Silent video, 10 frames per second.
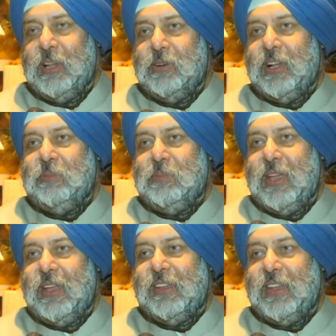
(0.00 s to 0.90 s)
Look, let
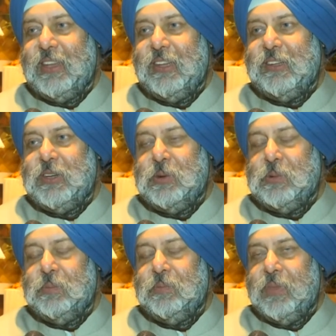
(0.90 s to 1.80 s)
me say this to
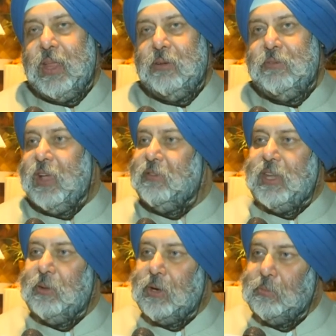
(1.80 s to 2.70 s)
you. We have a
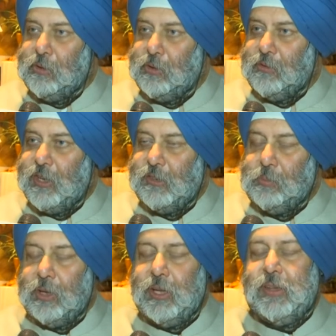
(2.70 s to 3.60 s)
neighborhood
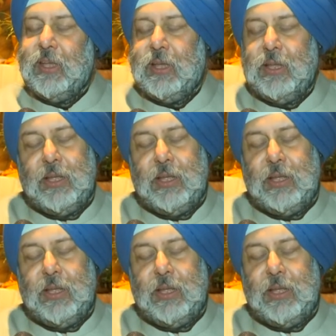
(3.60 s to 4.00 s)
first policy.